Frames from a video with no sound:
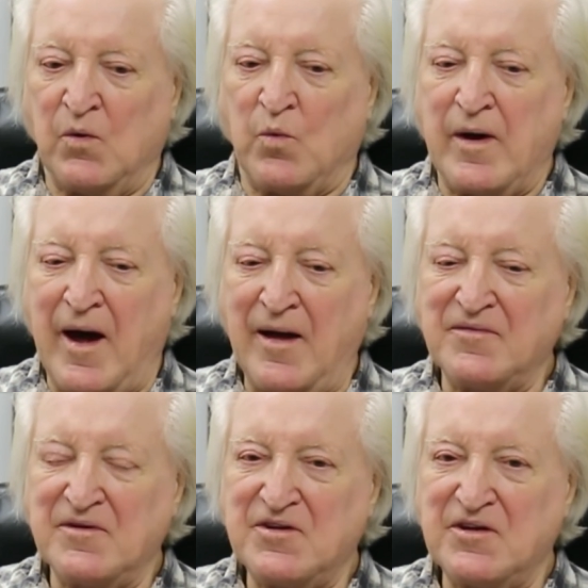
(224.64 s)
we
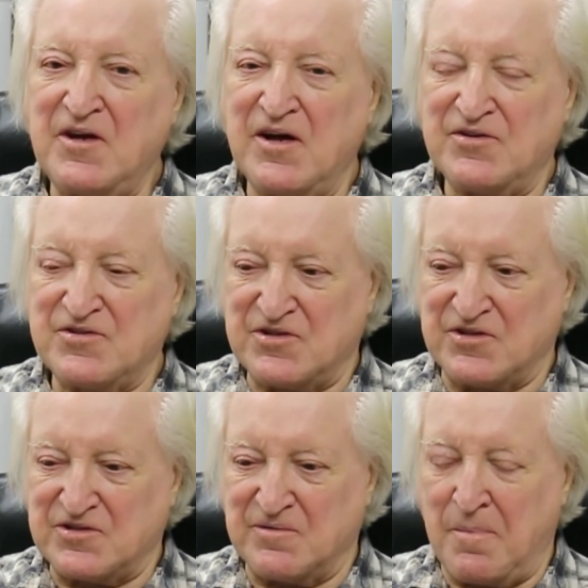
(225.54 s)
had this ignition
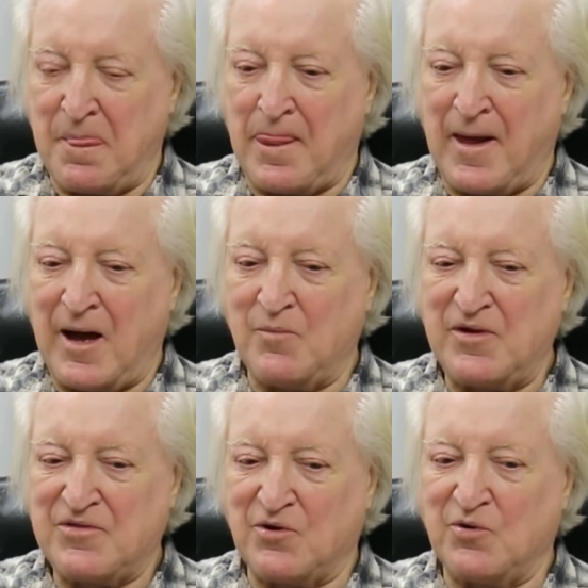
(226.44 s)
system, and we
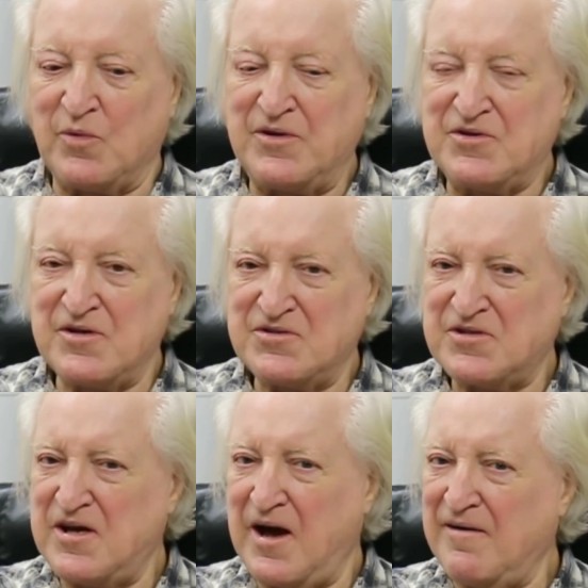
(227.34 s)
thought we'd just
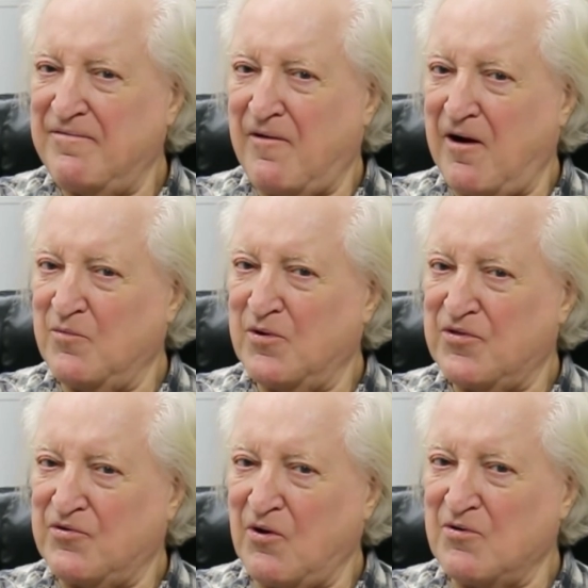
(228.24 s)
see how far it
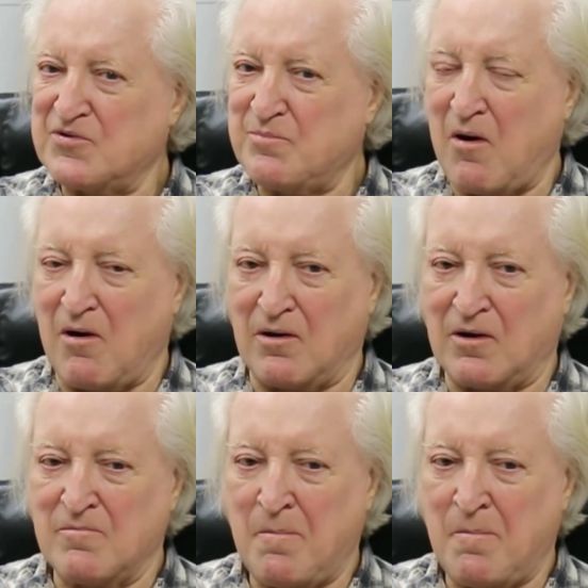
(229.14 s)
would throw a spark.